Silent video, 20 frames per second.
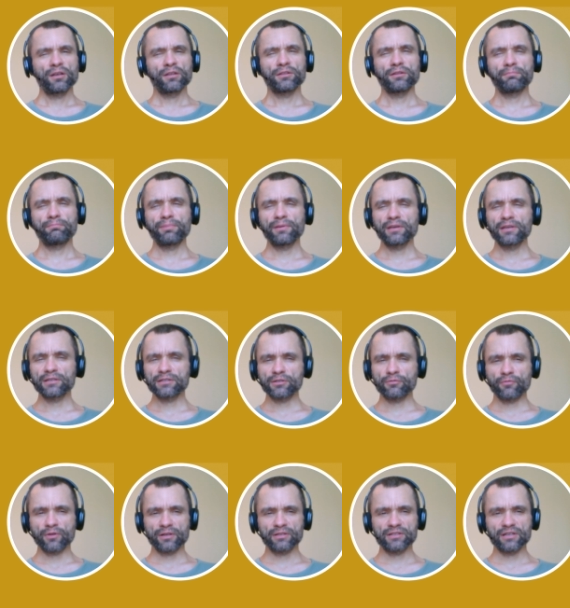The biggest
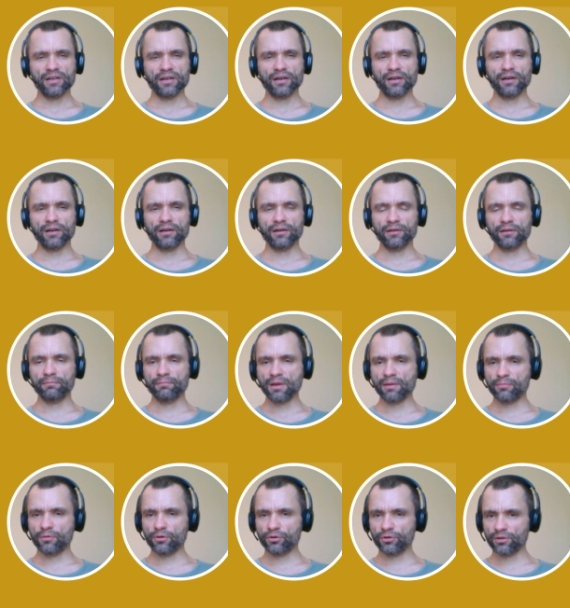ones are
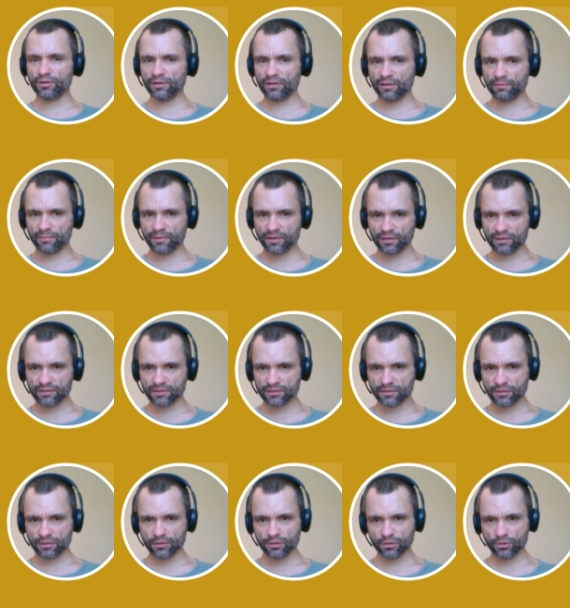memory
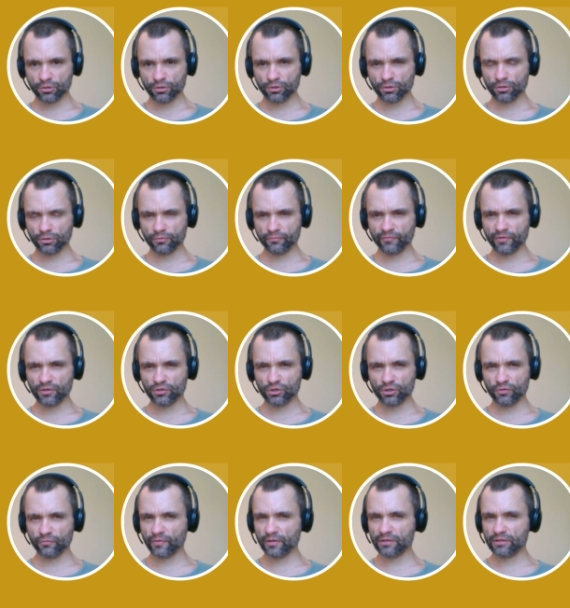limits, uh, which
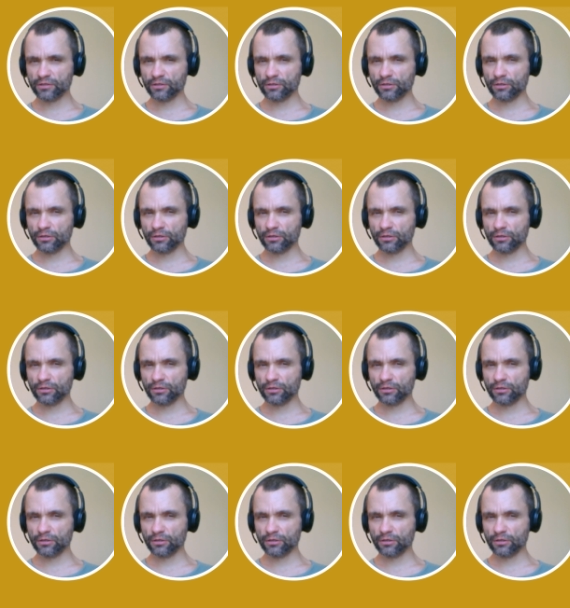it's,